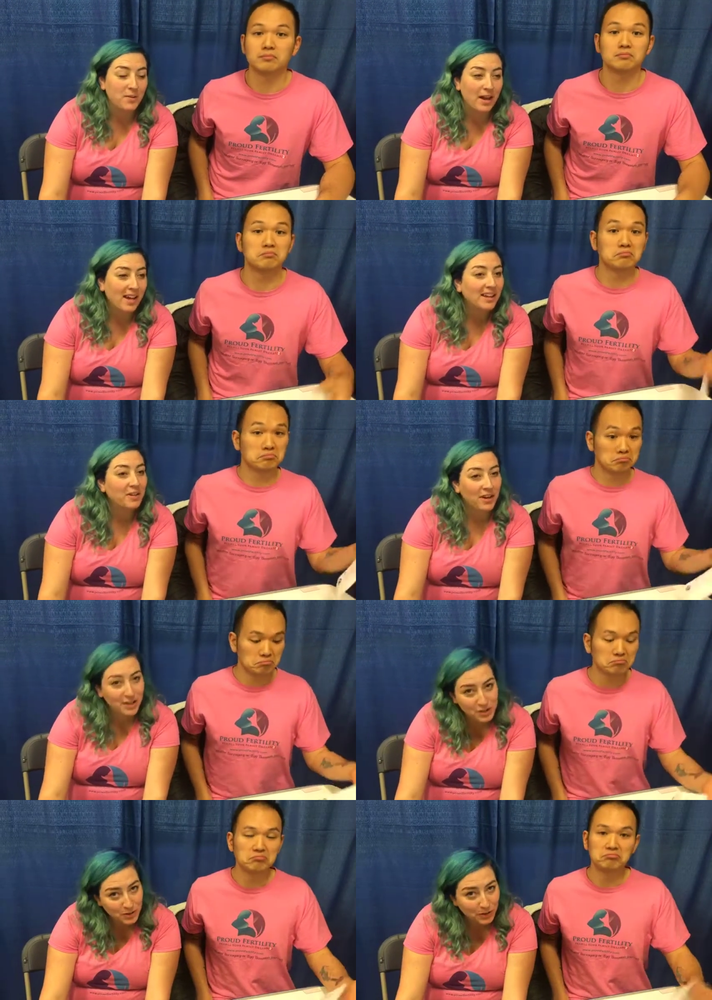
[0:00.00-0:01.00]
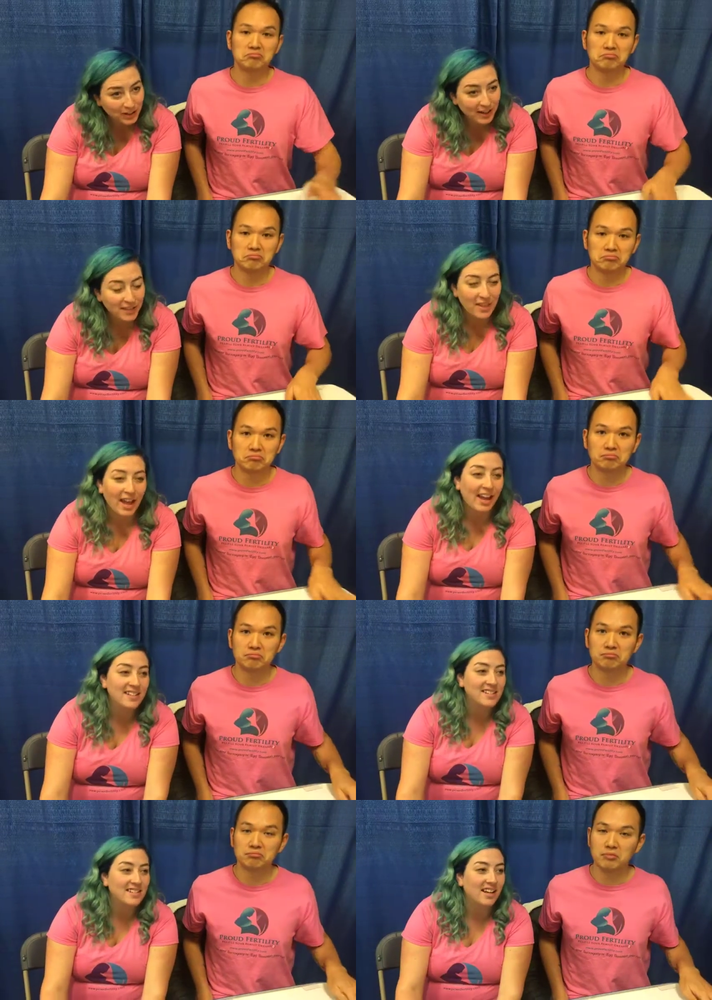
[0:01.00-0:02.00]
Speaker 1: away and created jewelry out of
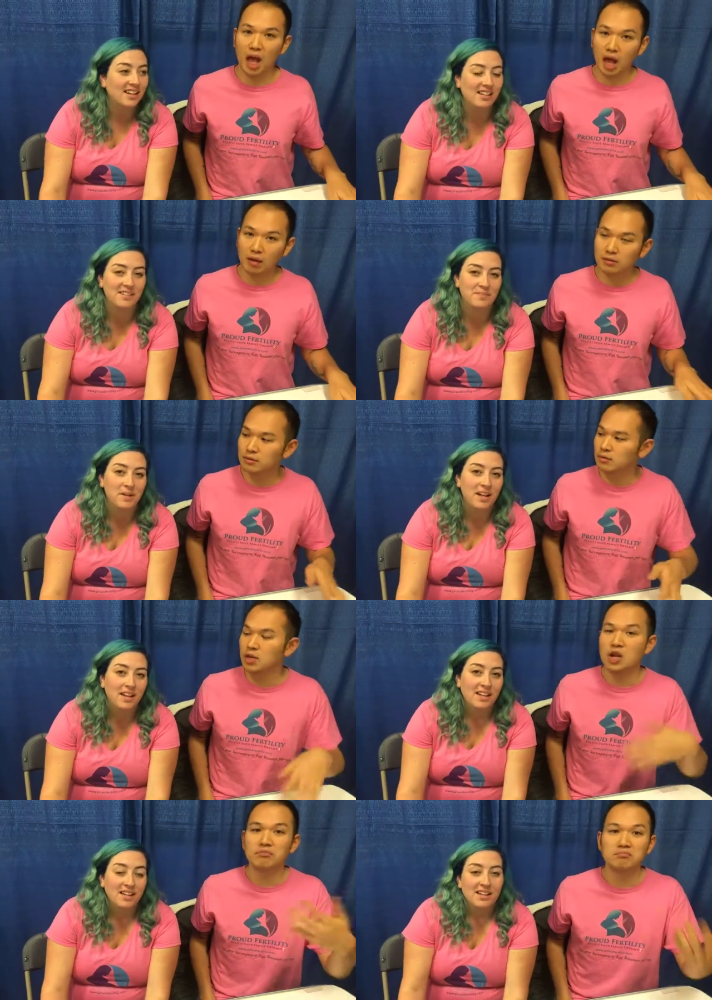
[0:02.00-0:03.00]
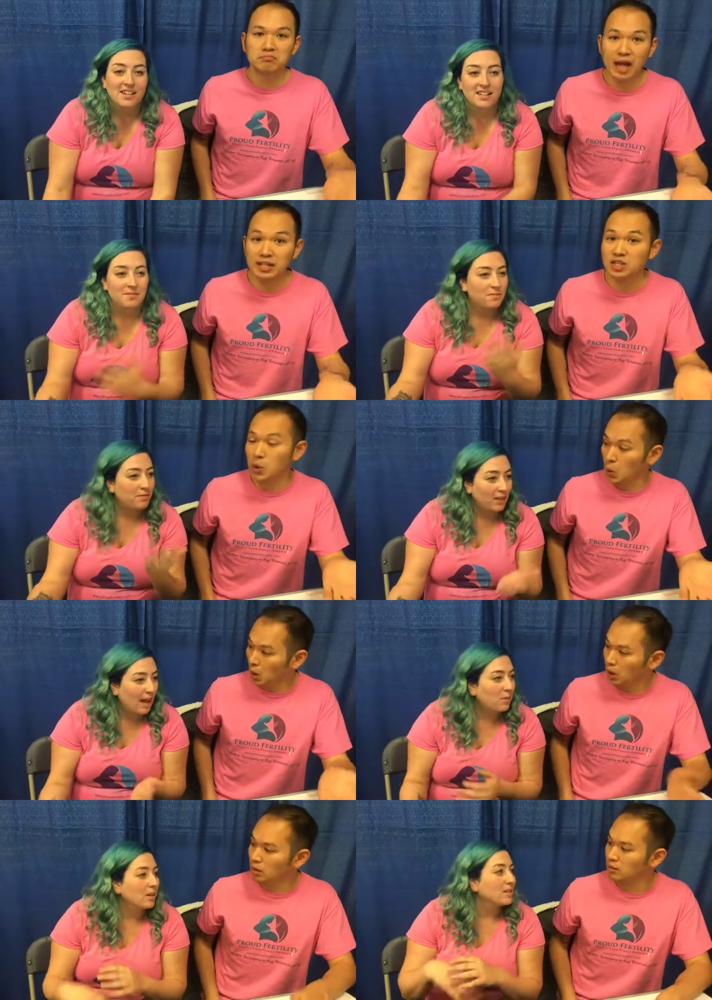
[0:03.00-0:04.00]
that. Um, that's cool.
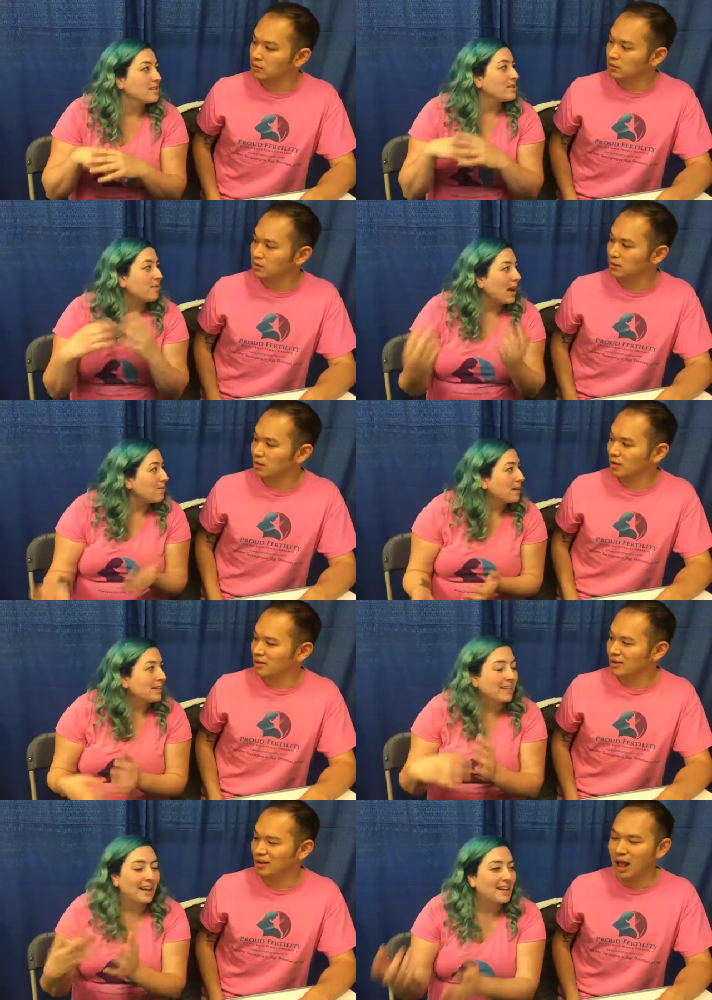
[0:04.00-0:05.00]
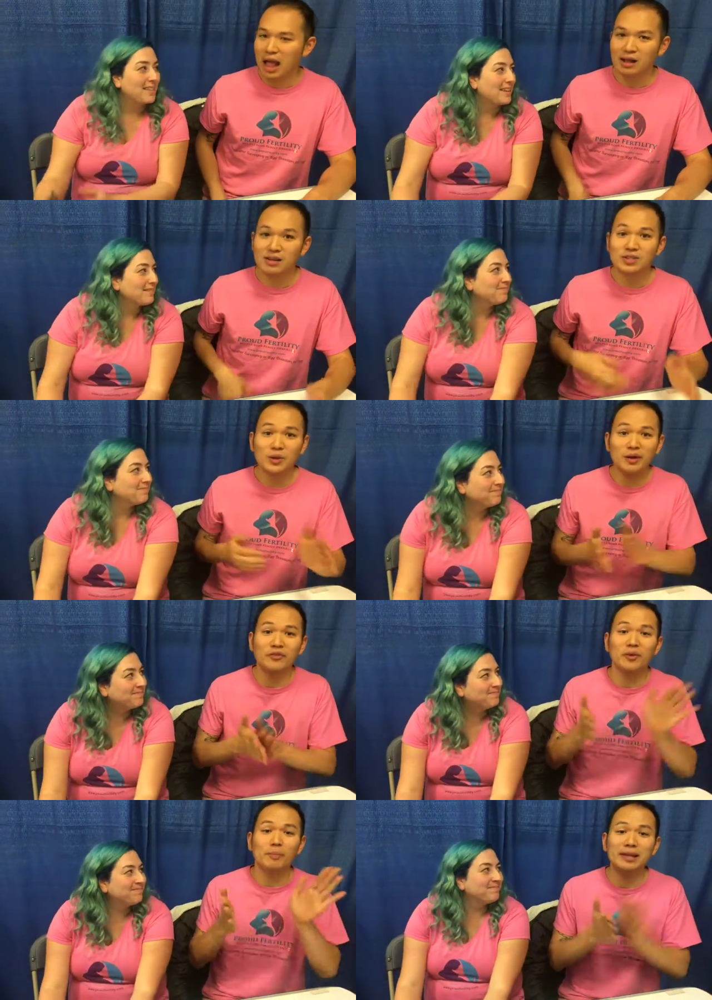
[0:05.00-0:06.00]
Flowers, fabric, anything.
Speaker 2: So
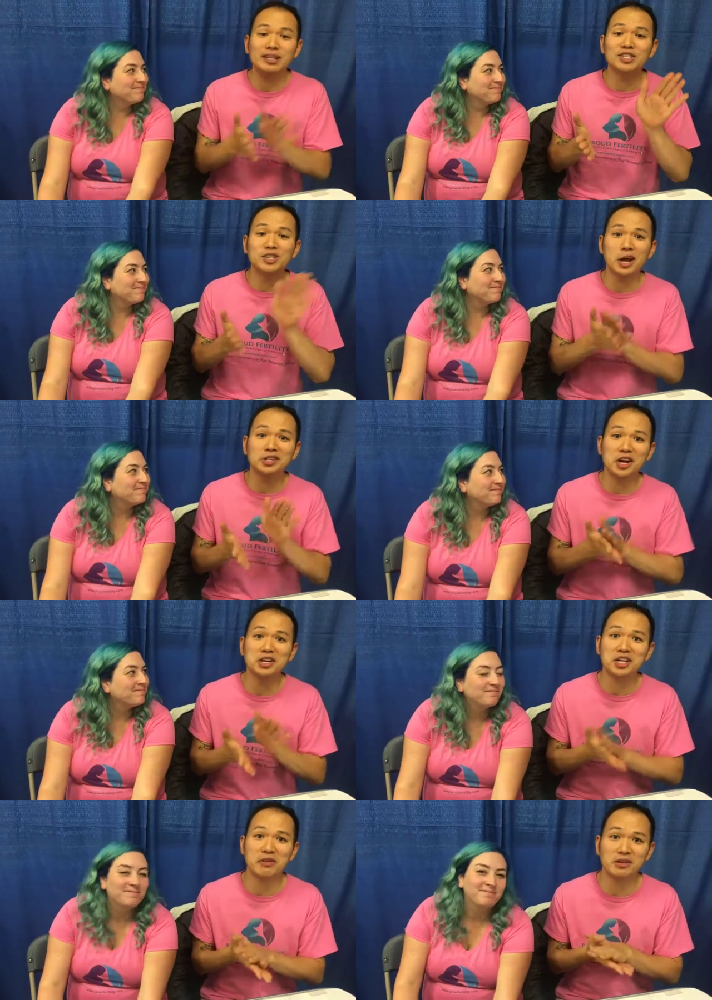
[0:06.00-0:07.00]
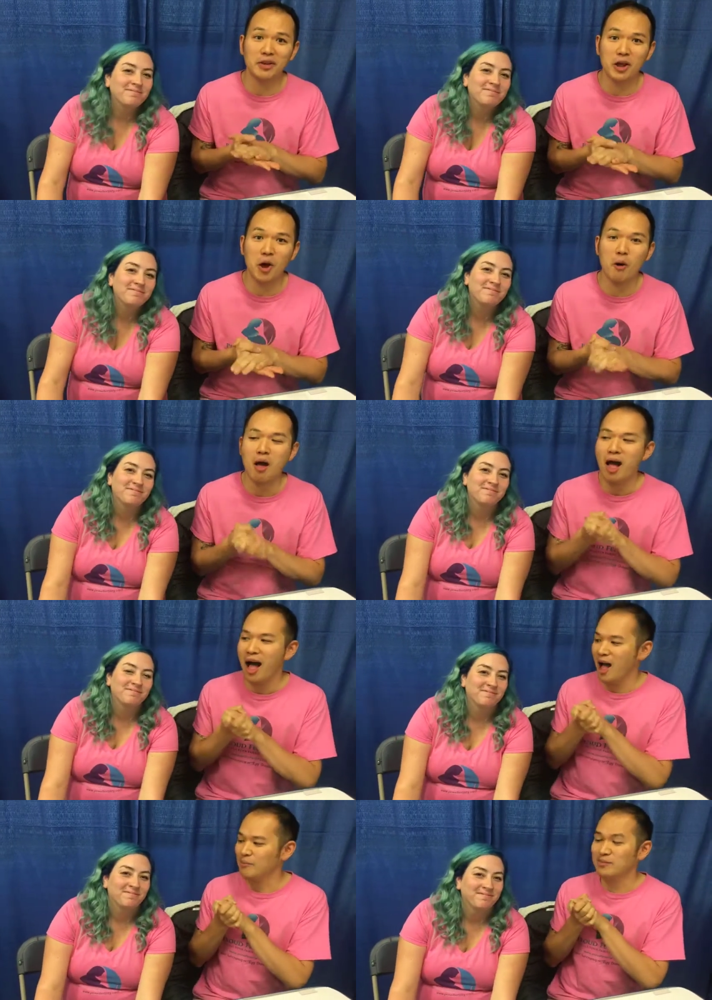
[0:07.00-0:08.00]
if please share, share, share this video.
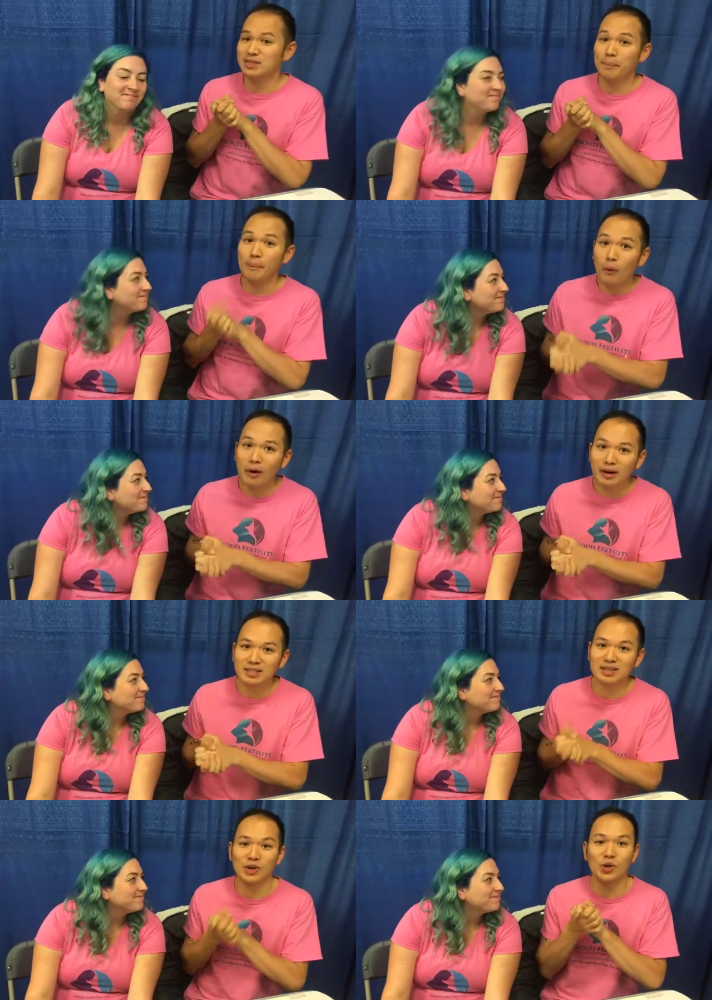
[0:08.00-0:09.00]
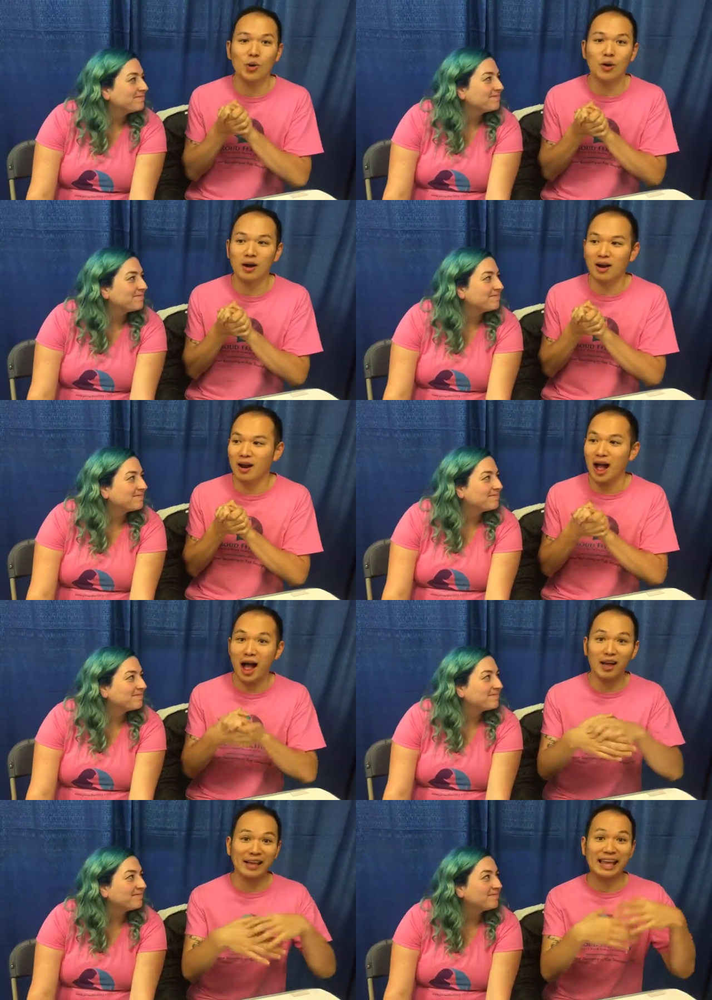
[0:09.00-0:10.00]
Um, support your
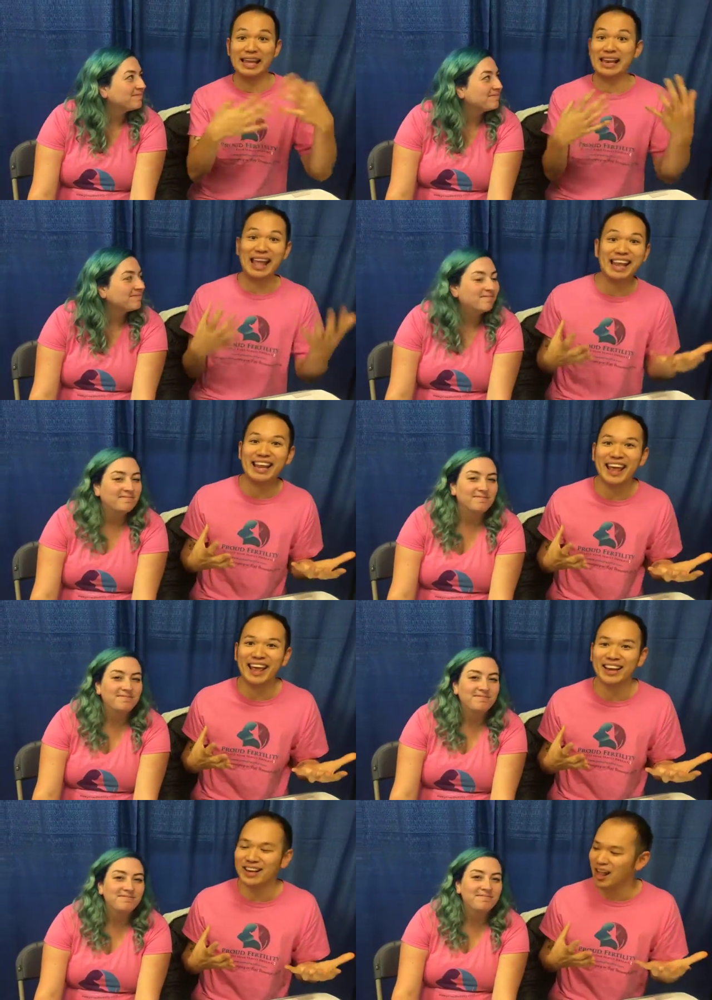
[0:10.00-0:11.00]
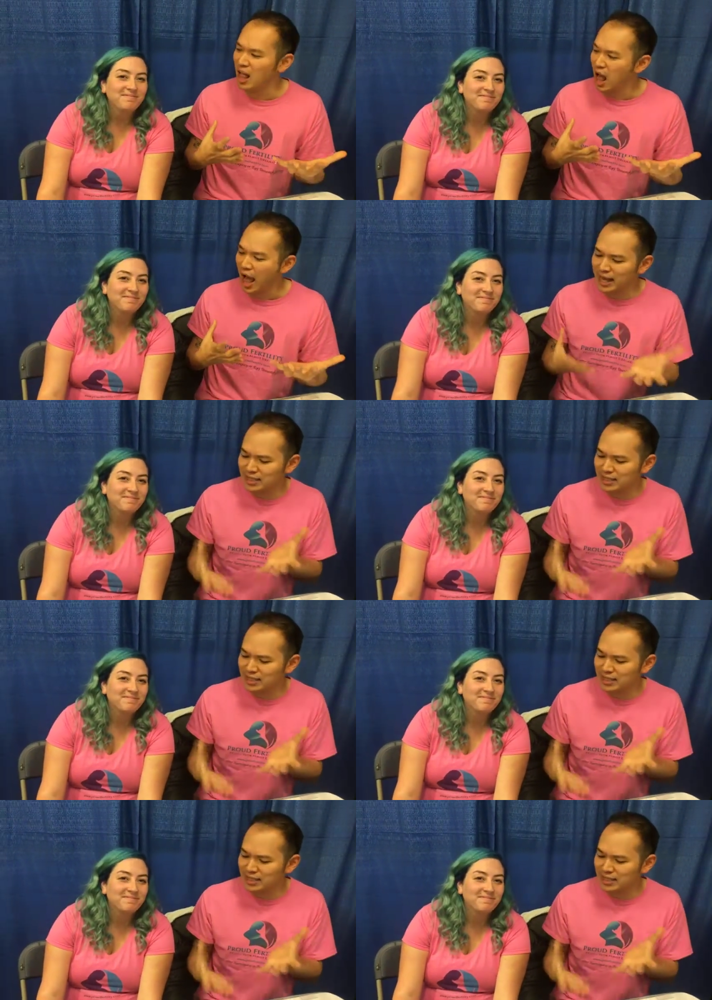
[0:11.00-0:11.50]
uh, Canadian. I